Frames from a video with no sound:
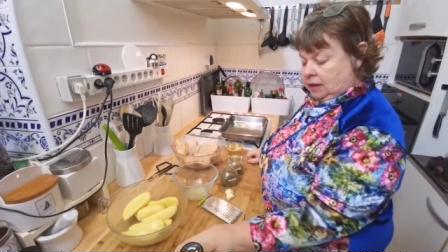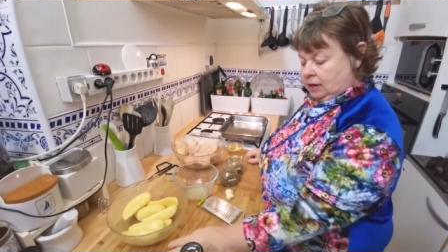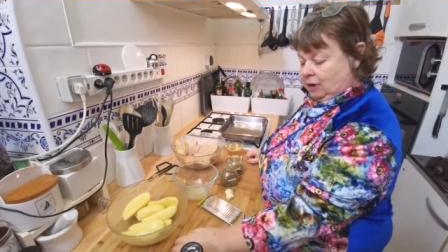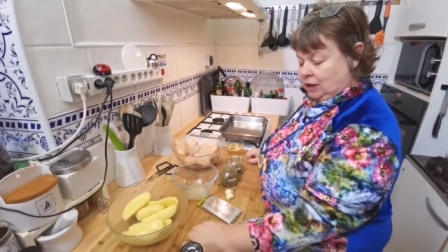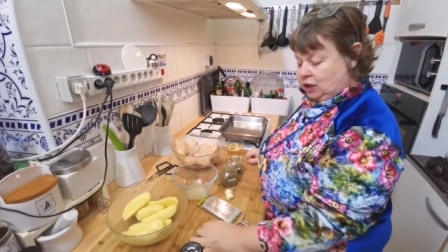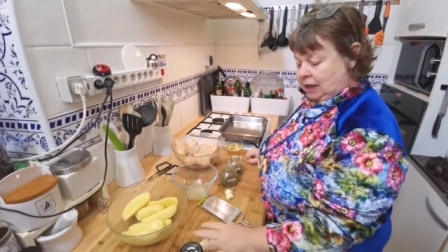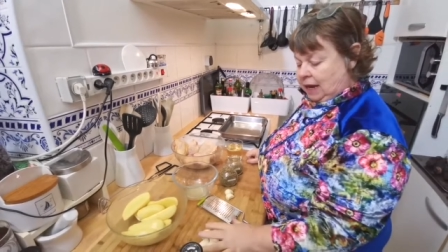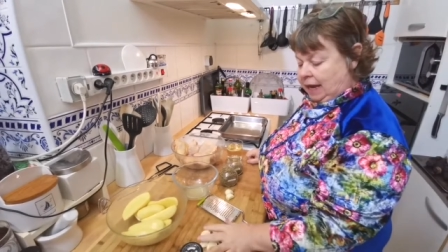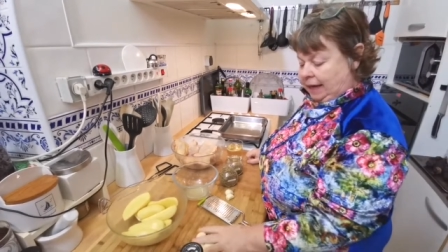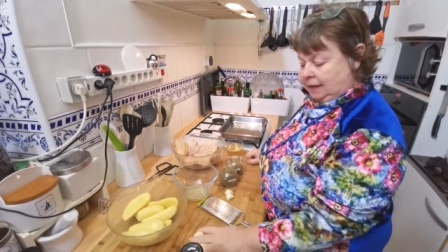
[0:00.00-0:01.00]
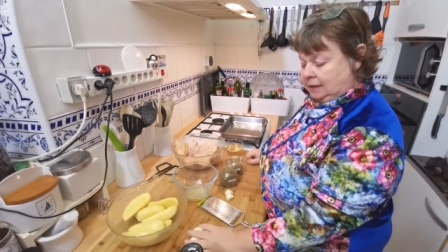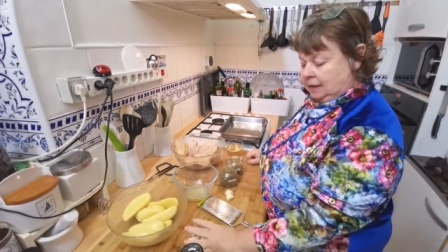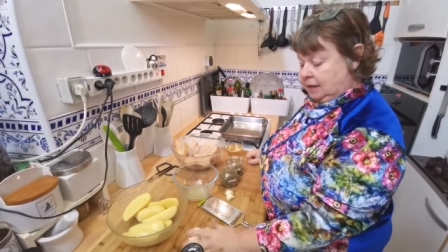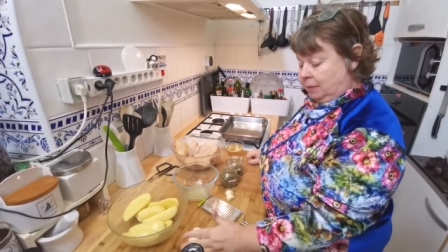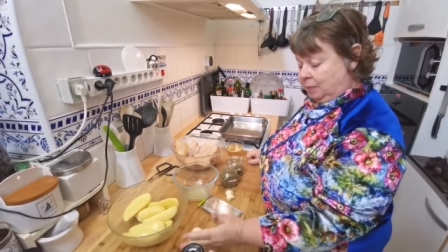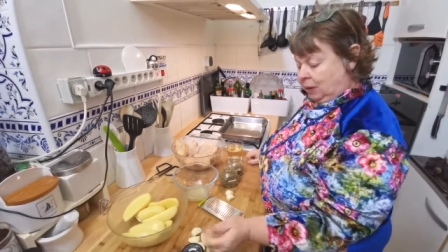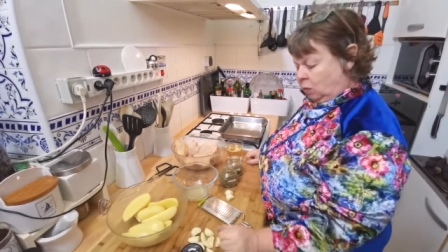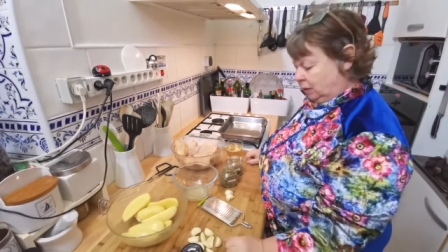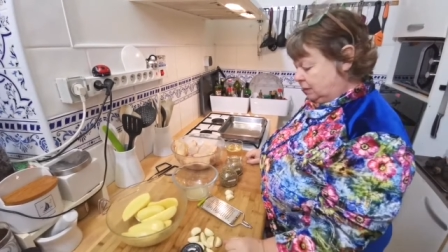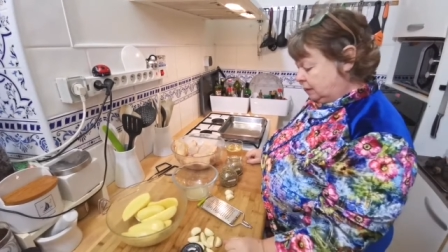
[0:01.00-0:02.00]
They're actually 8 and they're big
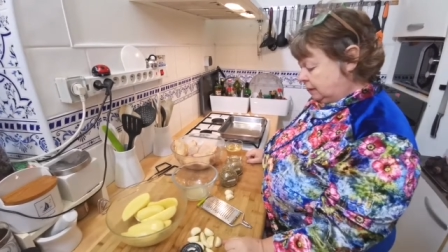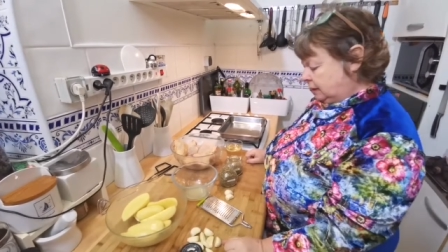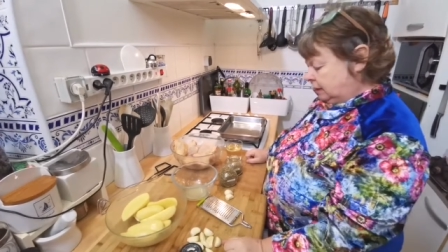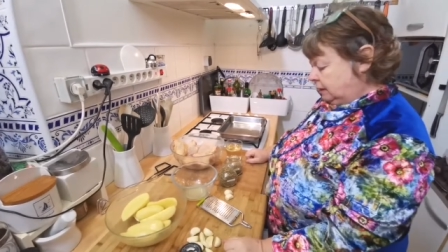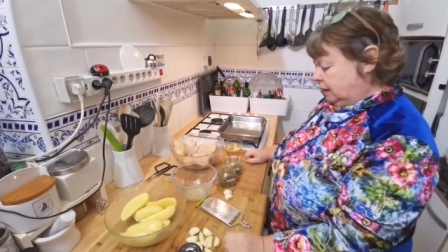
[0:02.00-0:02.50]
ones.